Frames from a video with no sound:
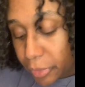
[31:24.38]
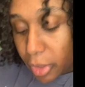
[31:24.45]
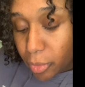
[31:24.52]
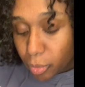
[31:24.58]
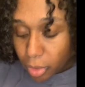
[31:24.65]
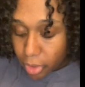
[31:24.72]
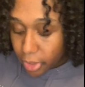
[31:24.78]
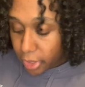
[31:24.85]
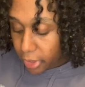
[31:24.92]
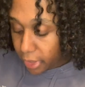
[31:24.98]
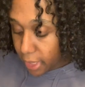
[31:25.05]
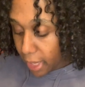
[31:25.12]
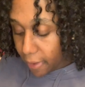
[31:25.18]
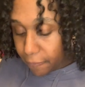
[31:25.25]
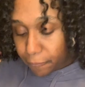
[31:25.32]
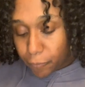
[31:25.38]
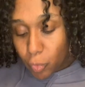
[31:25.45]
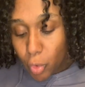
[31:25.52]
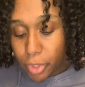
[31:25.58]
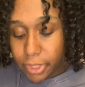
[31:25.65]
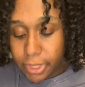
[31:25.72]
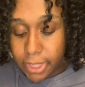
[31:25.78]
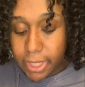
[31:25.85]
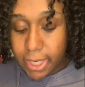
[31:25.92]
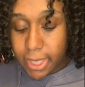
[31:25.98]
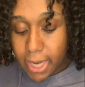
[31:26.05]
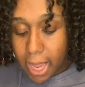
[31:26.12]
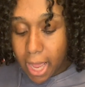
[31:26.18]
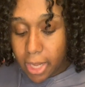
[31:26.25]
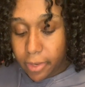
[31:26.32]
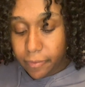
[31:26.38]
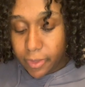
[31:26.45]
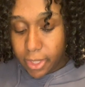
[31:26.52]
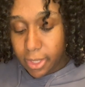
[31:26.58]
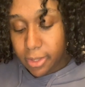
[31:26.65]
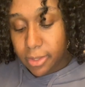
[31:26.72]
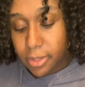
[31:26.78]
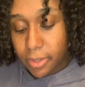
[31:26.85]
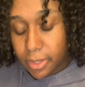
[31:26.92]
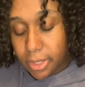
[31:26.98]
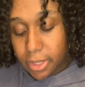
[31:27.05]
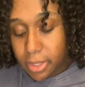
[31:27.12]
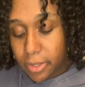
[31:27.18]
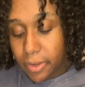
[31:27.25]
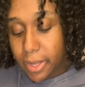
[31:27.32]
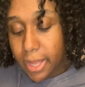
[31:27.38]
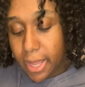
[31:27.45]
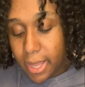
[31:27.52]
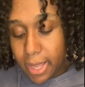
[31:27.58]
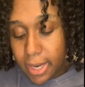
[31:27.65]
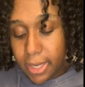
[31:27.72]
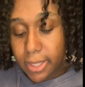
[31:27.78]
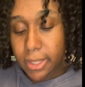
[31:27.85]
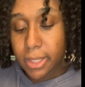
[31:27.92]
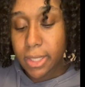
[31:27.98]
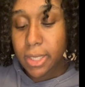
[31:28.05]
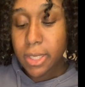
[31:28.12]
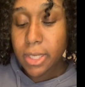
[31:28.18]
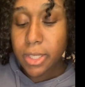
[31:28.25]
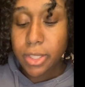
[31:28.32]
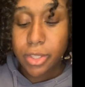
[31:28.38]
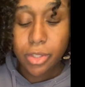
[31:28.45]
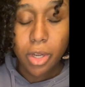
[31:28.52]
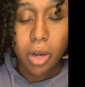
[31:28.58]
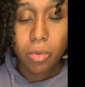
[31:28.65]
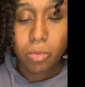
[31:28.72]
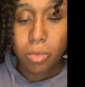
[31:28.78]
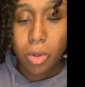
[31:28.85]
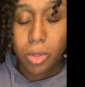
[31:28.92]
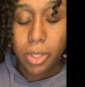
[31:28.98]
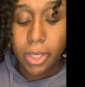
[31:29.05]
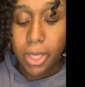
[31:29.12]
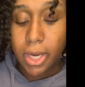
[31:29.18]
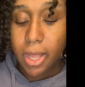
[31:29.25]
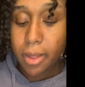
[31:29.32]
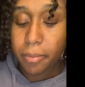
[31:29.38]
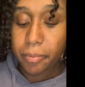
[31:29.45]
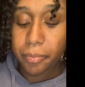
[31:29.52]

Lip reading: we're gonna get 14 out of these. So let's go ahead and start rolling it up.